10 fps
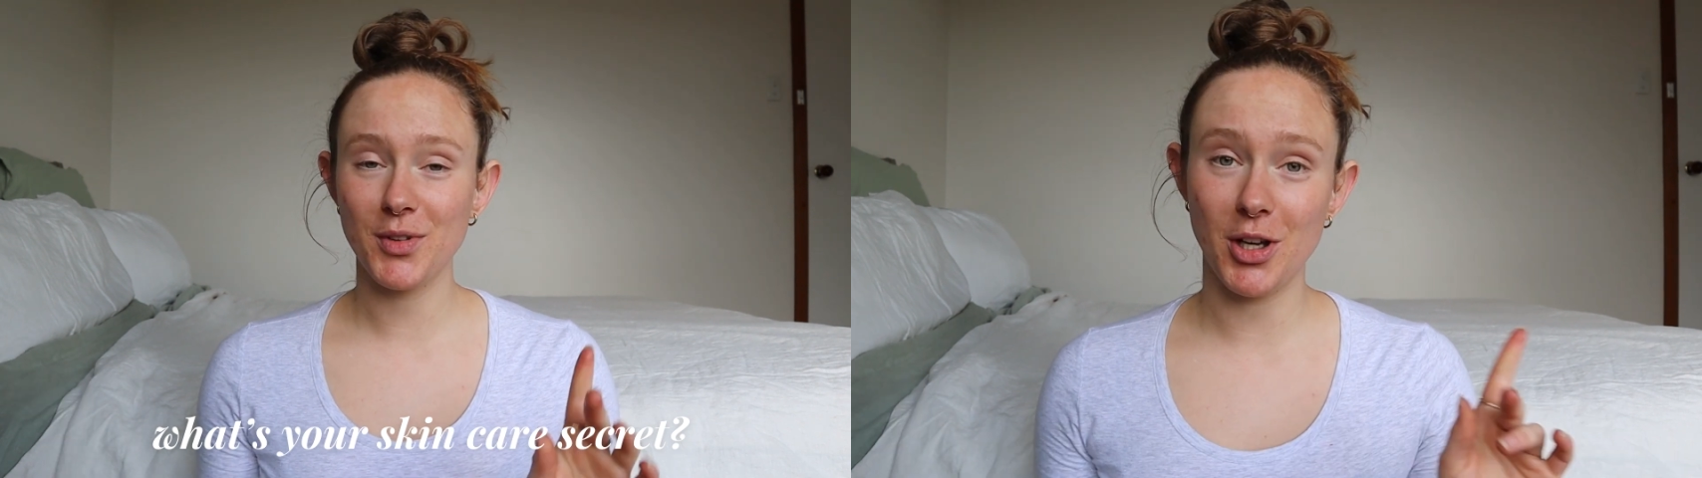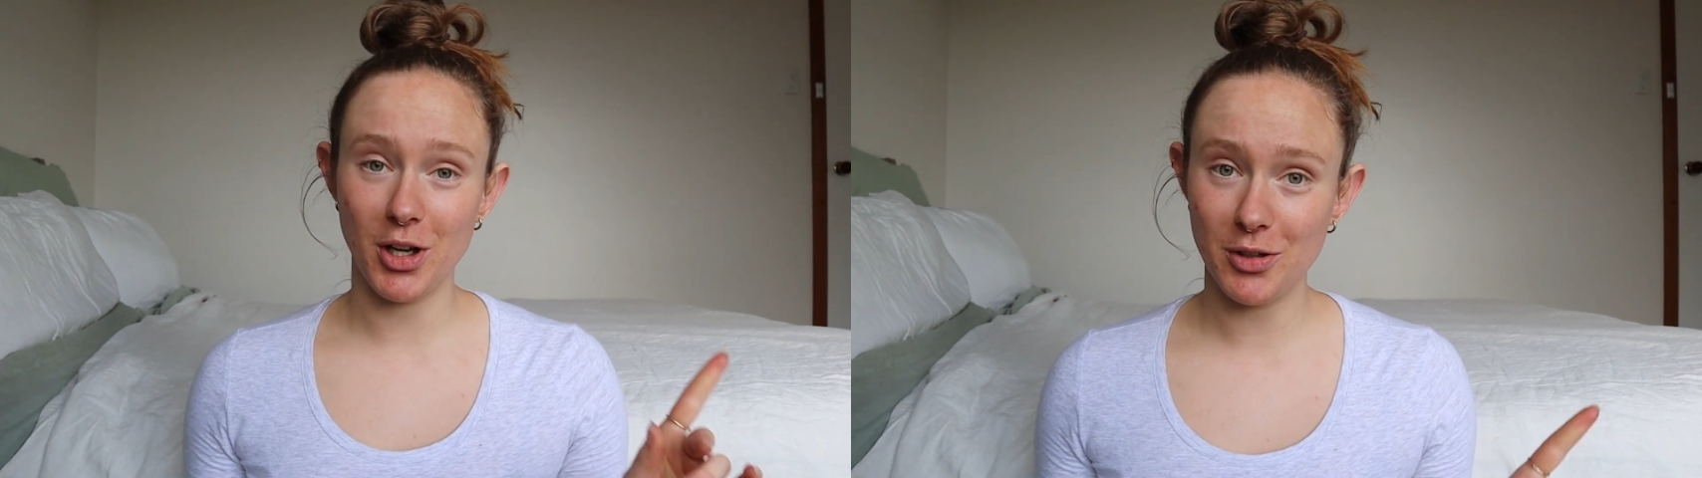
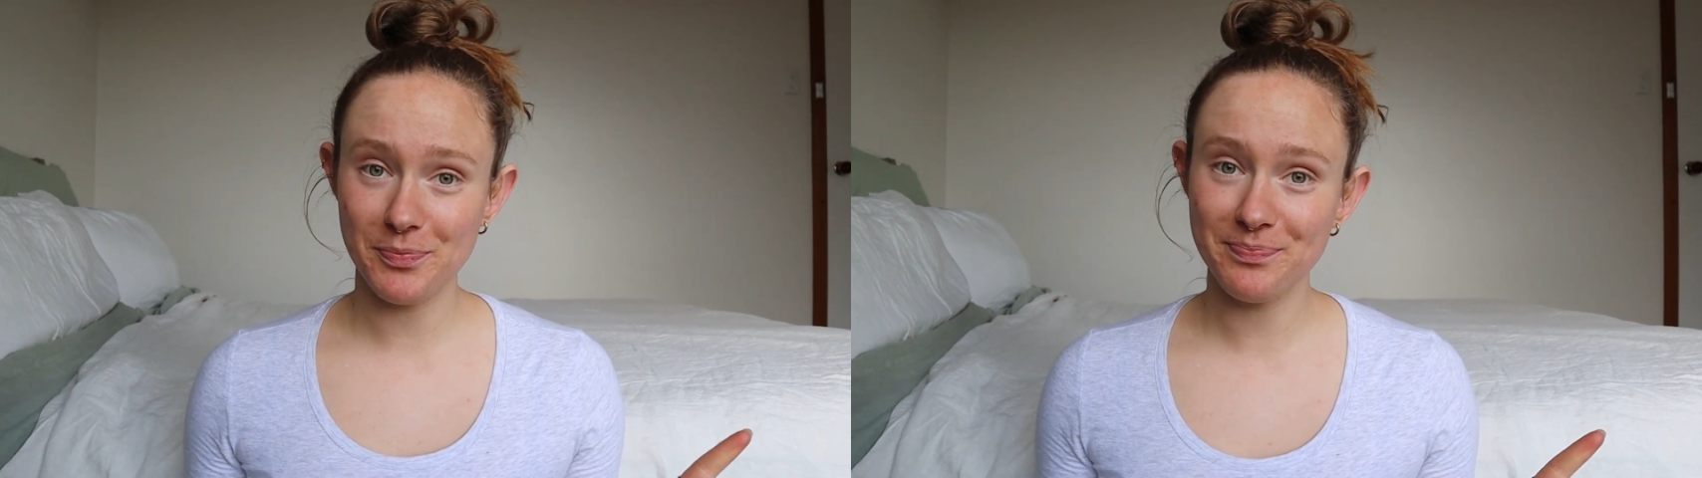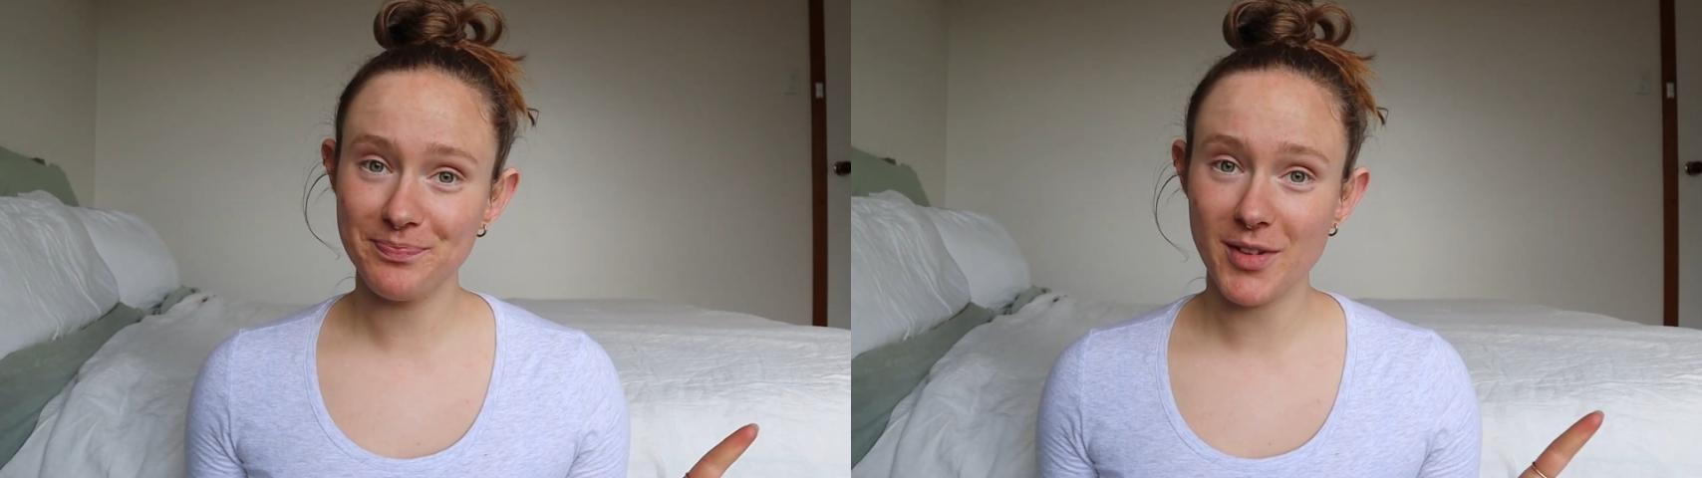Girl,
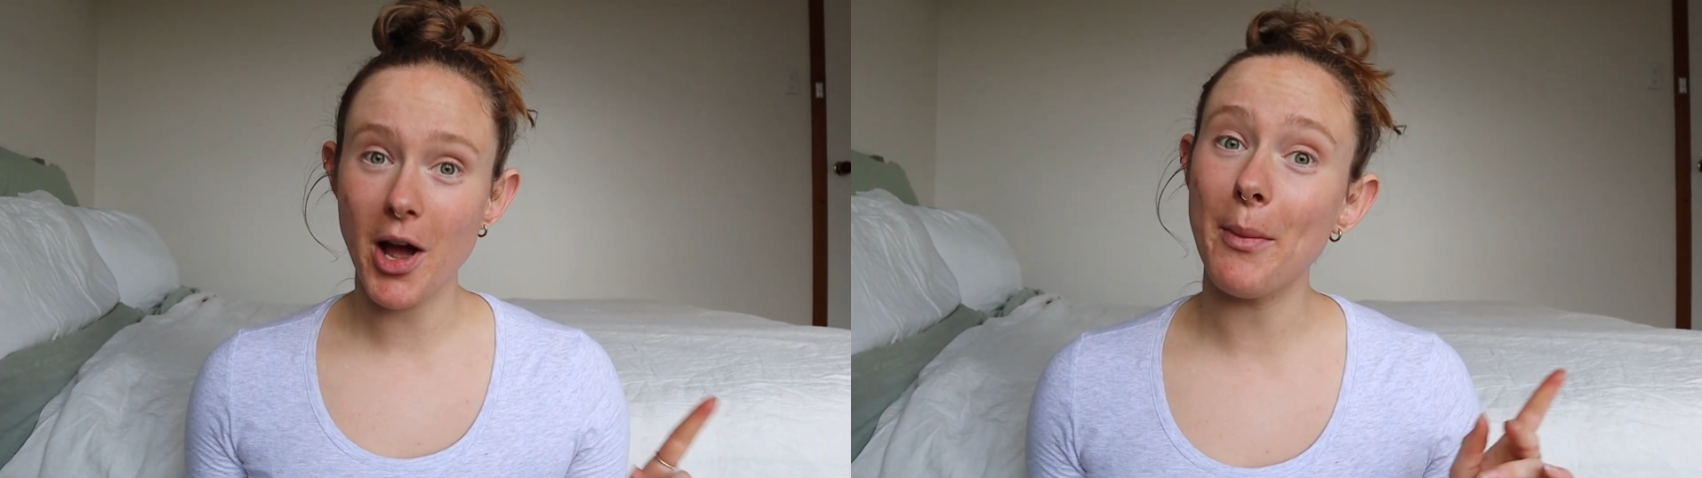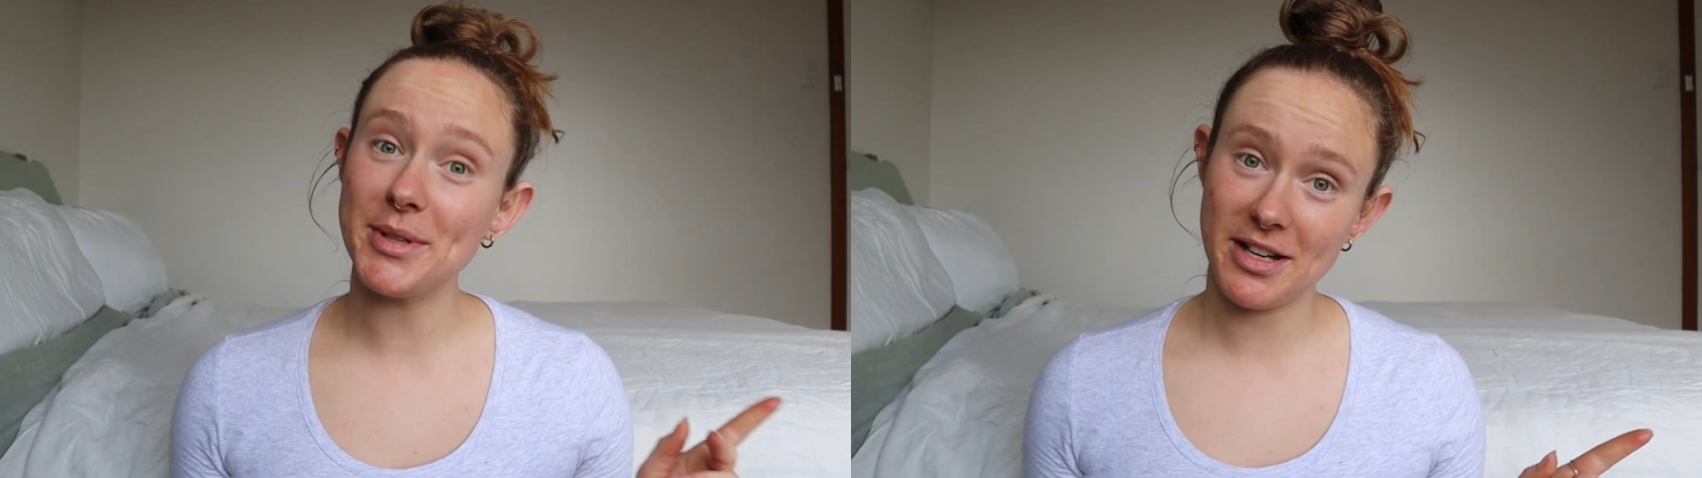
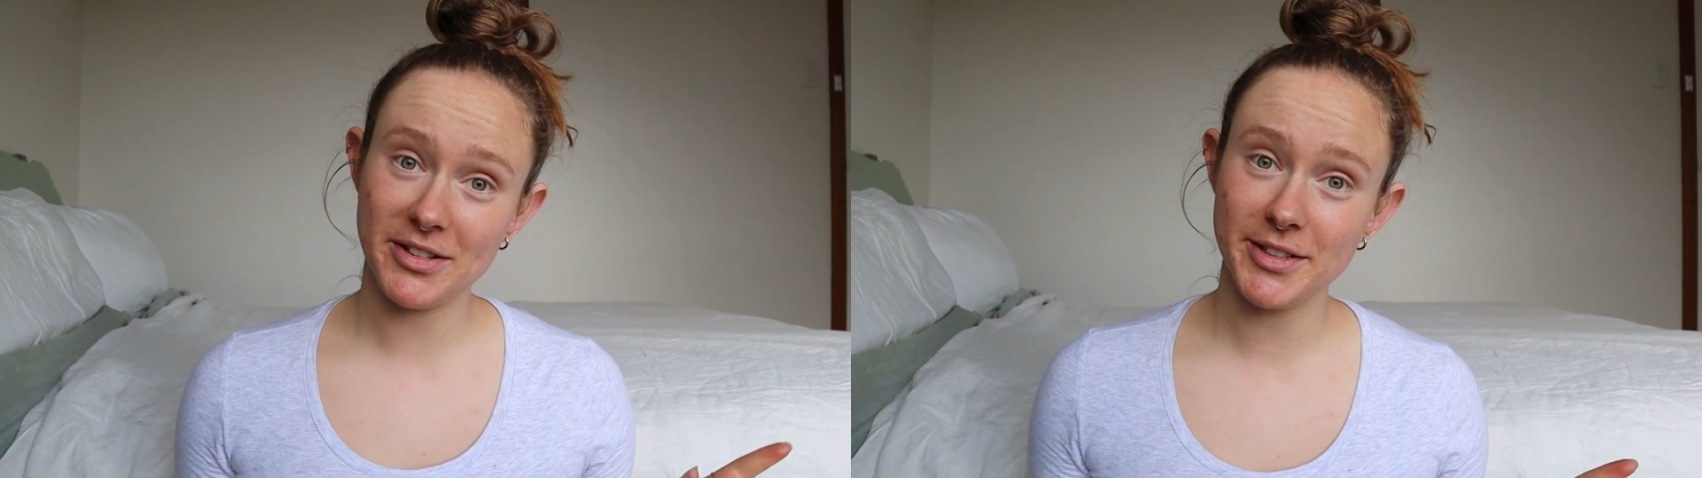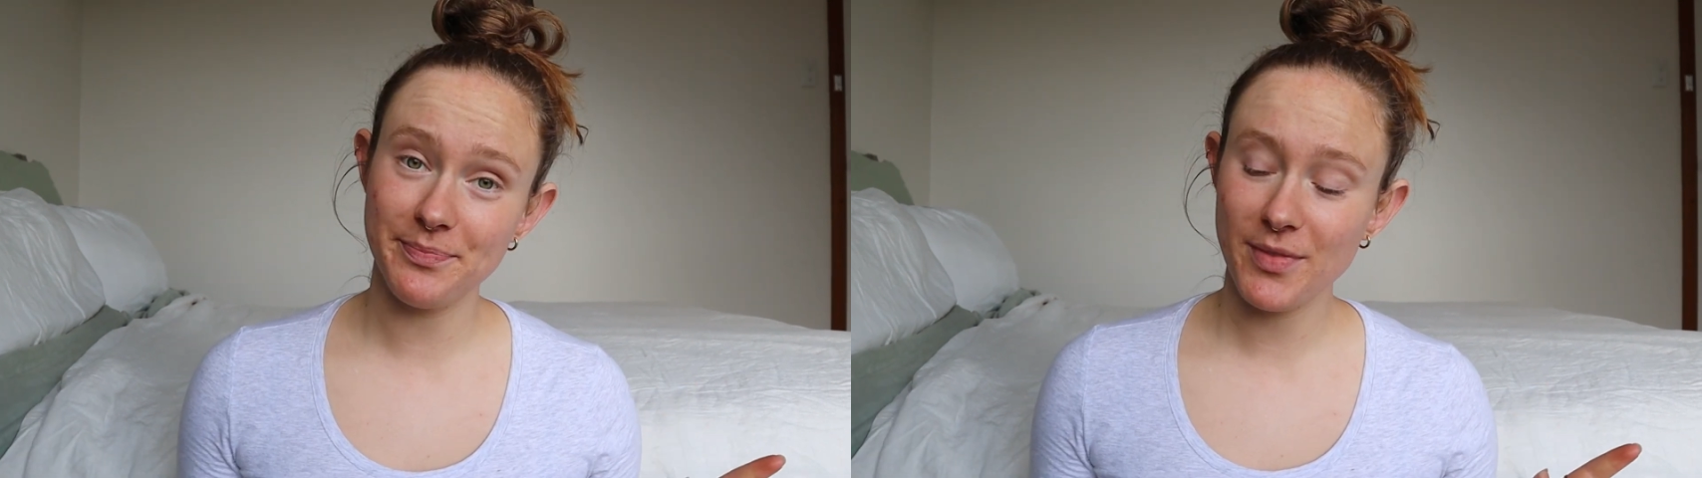I'm gonna
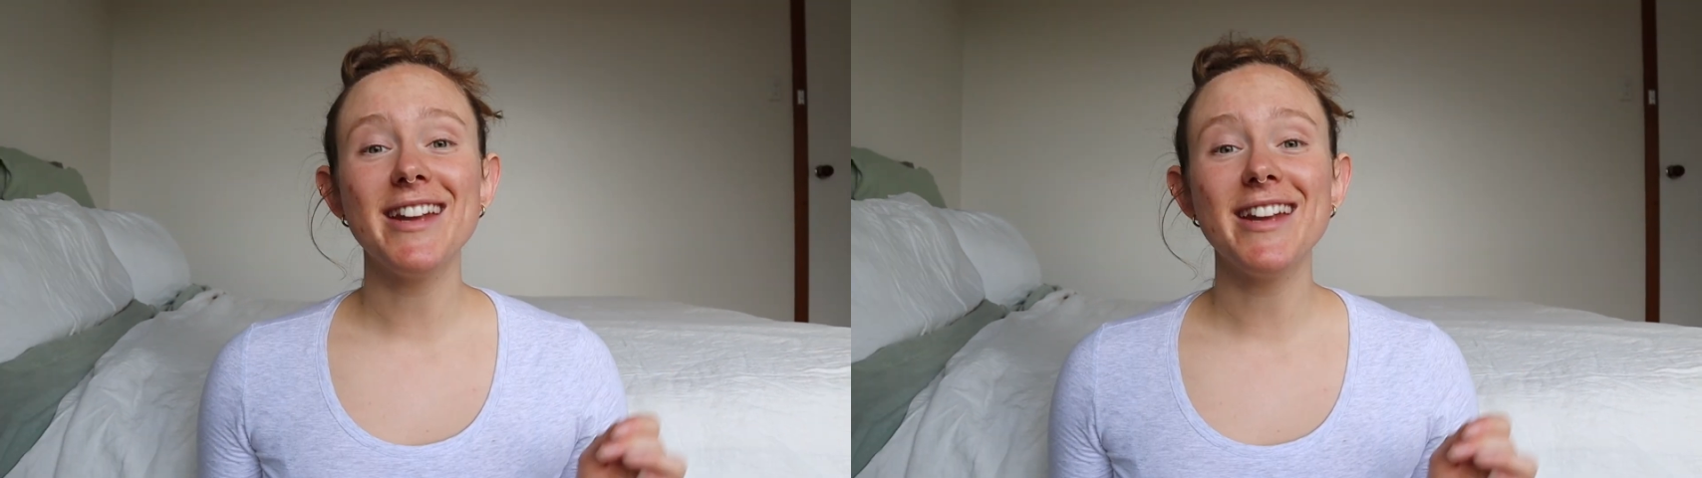tell you.